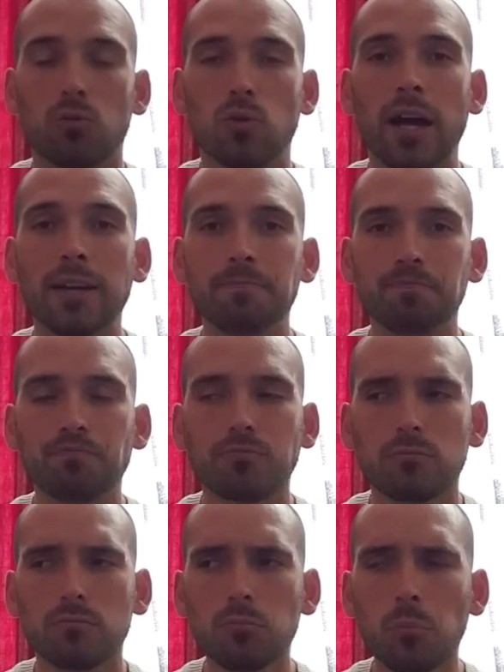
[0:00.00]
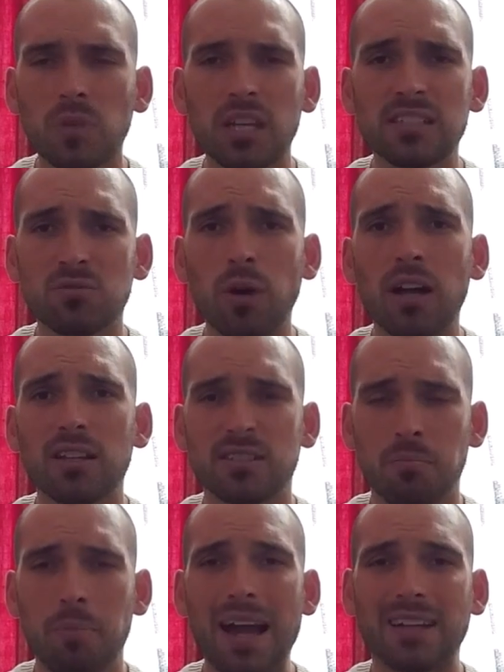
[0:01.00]
right? As well as
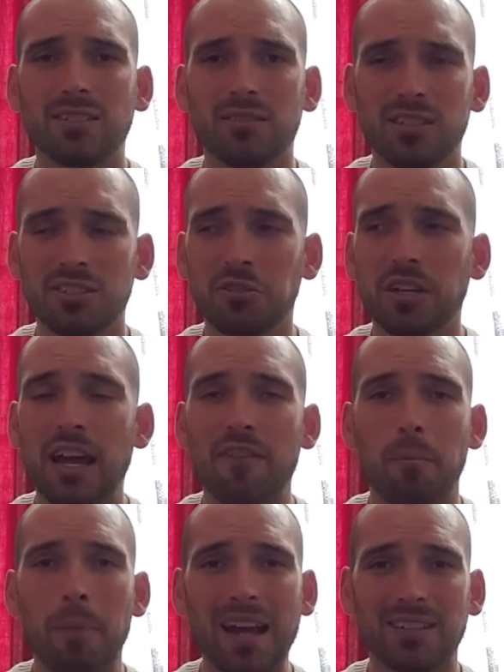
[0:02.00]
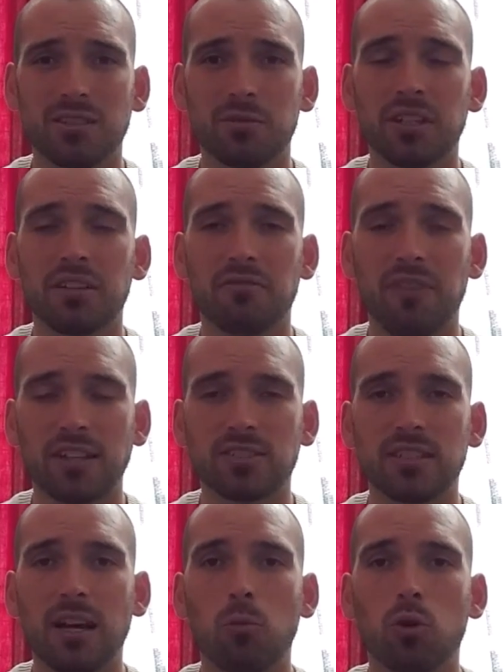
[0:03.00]
a bacteria, you can have a bacteria
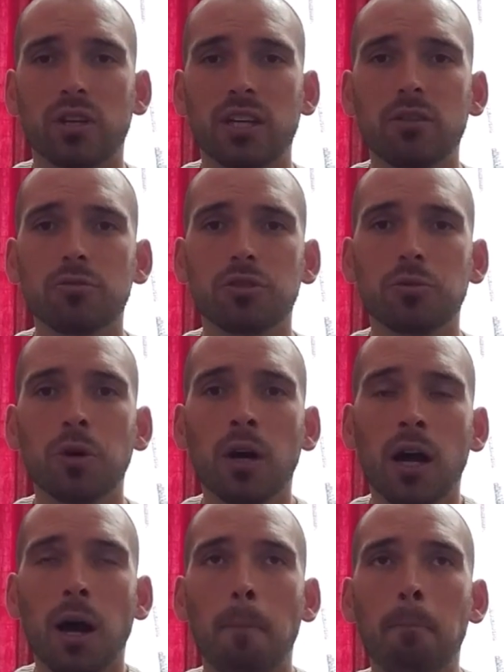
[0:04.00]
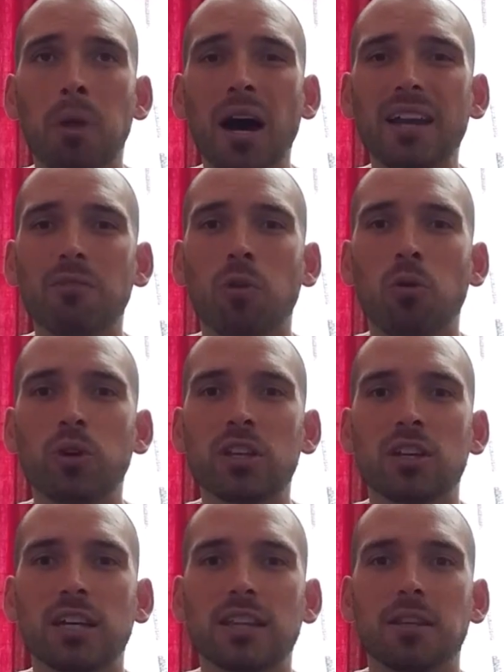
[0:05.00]
infection that will kill you. But when we
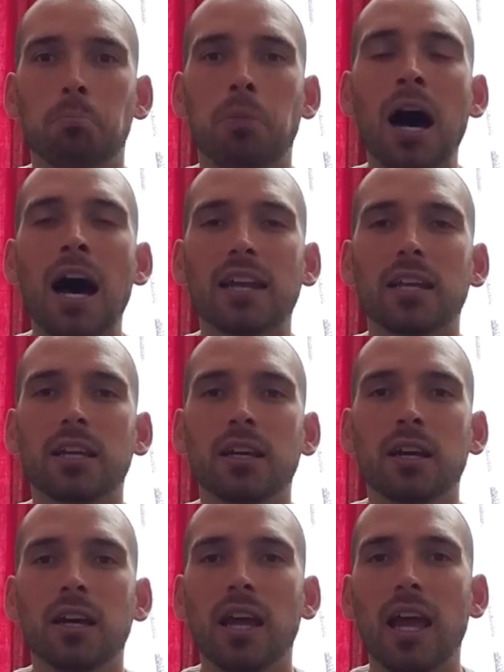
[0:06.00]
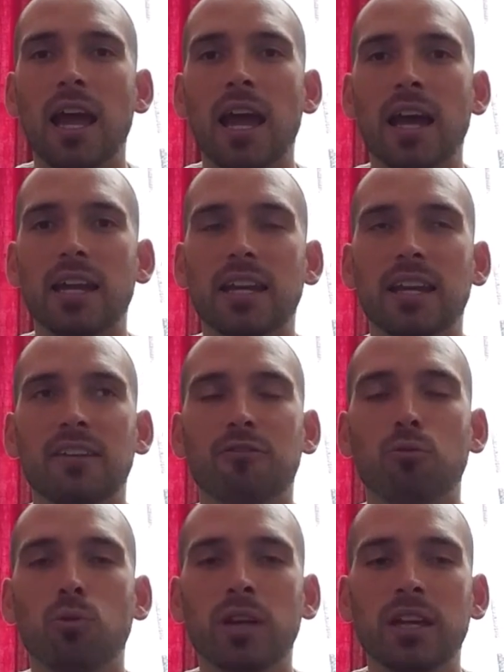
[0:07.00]
look at the body, and
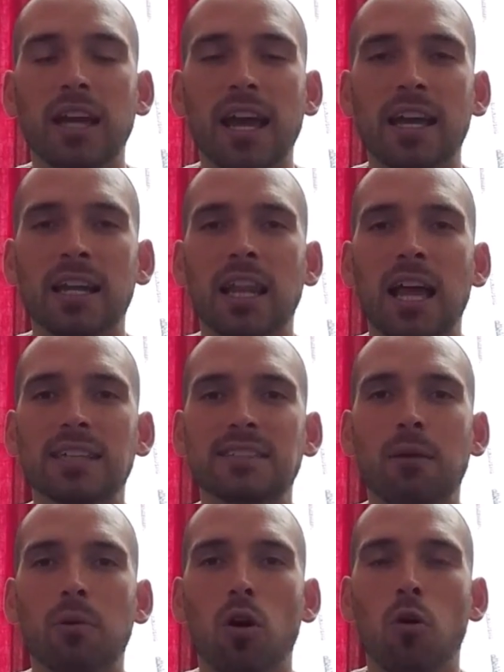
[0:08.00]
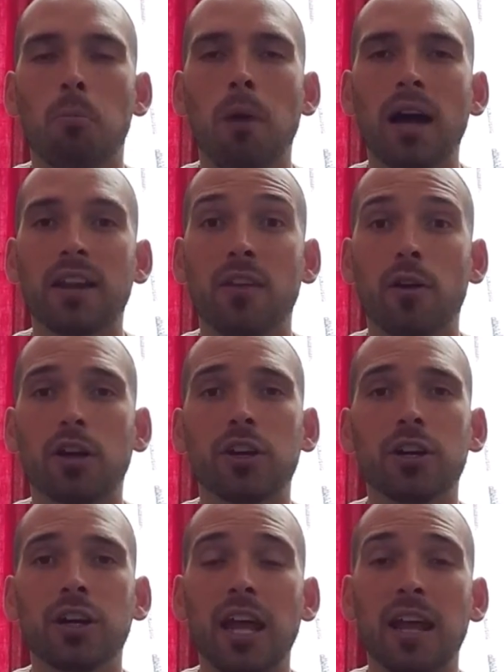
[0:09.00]
if we analyze our own body, there are
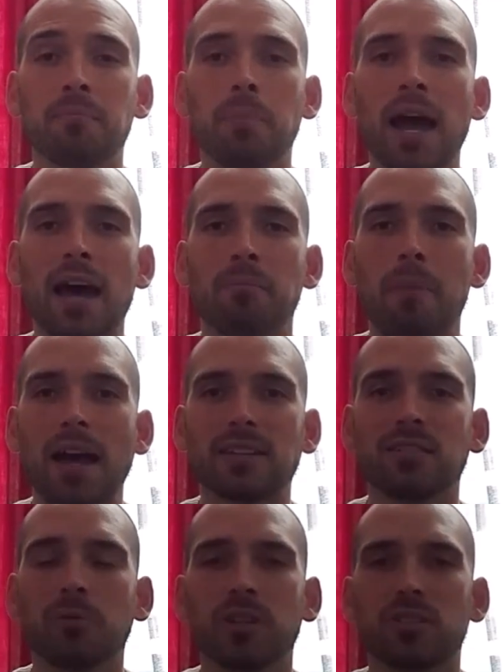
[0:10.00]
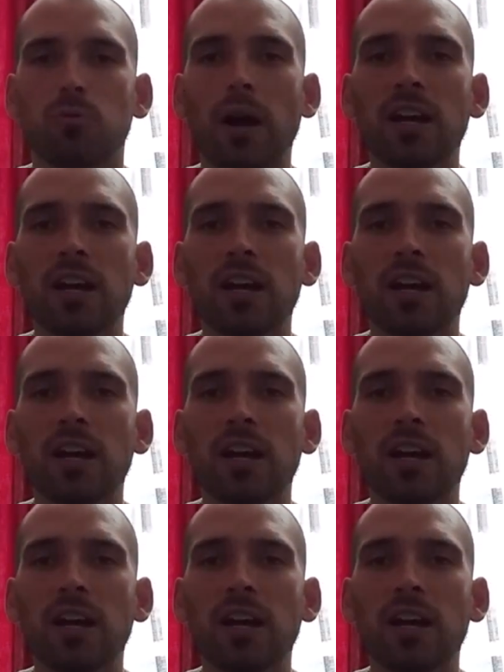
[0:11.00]
good and bad bacterias,